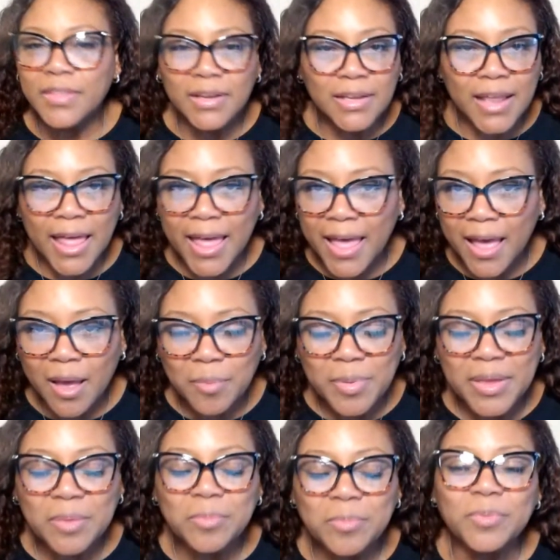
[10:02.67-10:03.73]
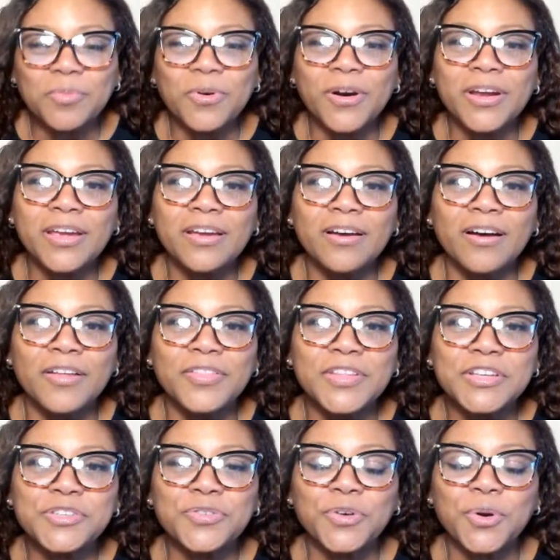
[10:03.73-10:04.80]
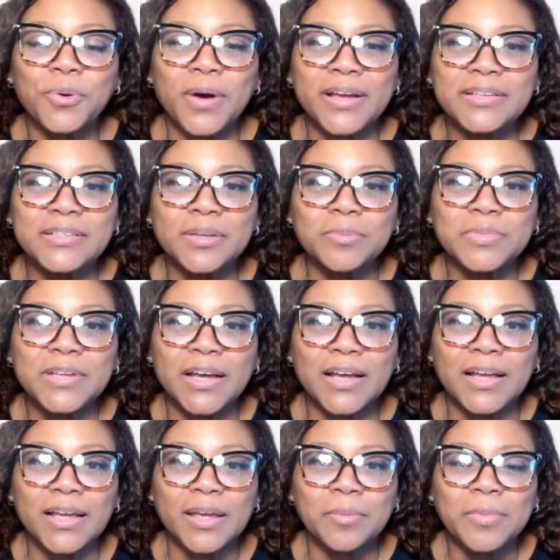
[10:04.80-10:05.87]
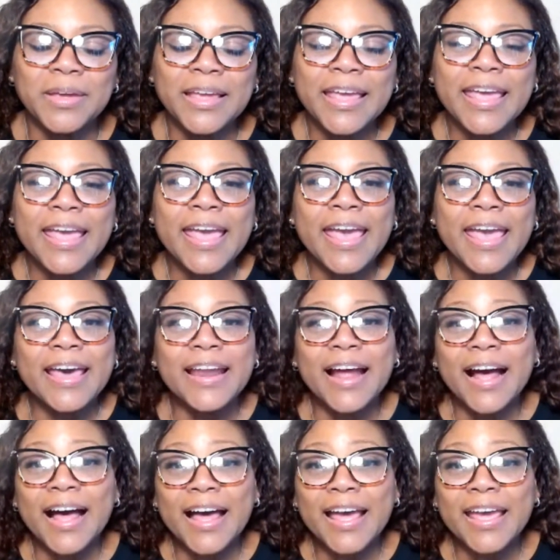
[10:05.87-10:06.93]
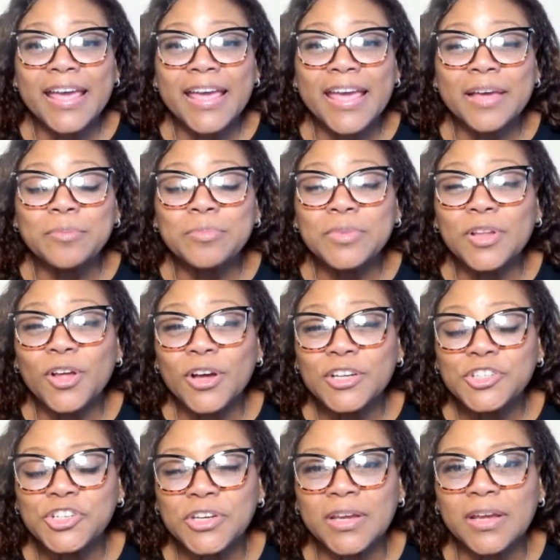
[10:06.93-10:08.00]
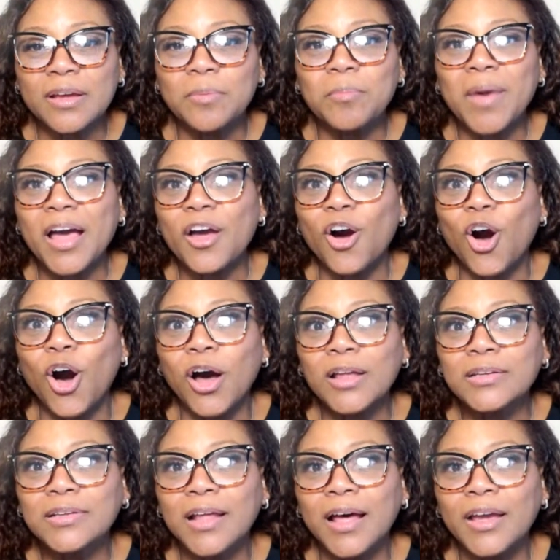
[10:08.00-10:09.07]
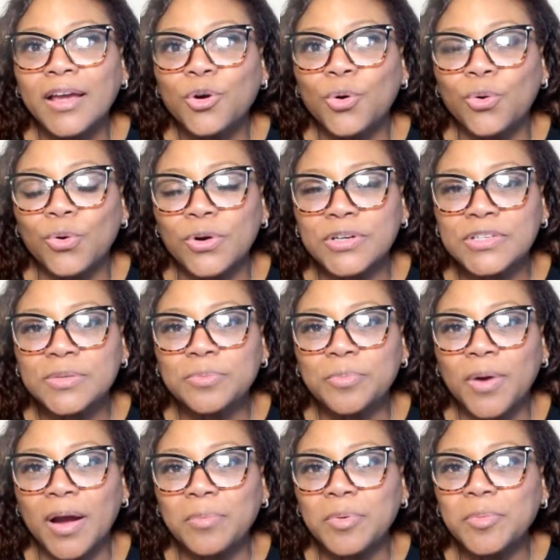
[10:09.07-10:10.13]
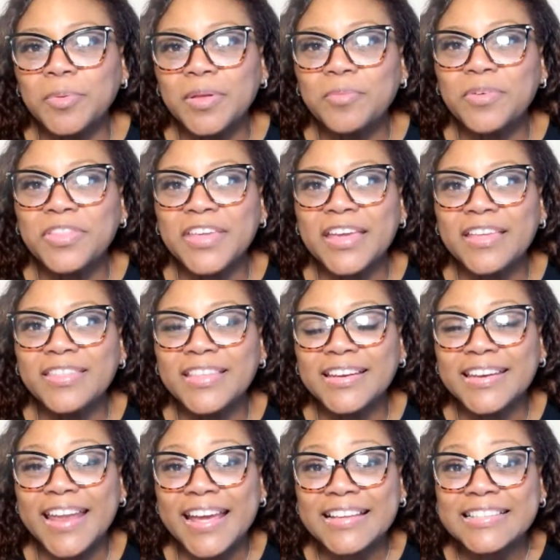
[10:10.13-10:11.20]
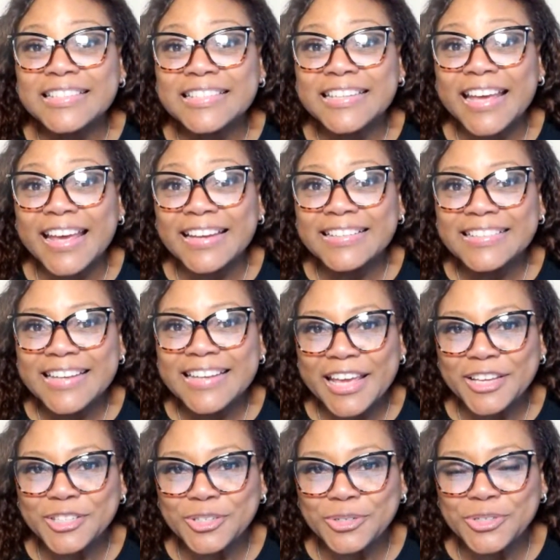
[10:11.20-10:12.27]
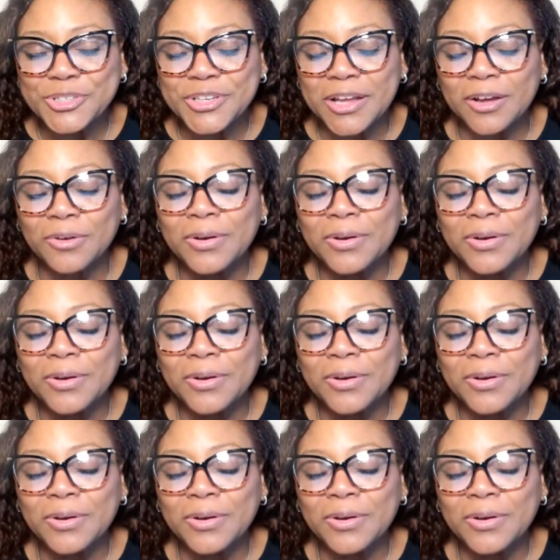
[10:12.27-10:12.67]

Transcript: lab and been working on this for quite some time. And I am launching my online course probably within the next 10 days or so.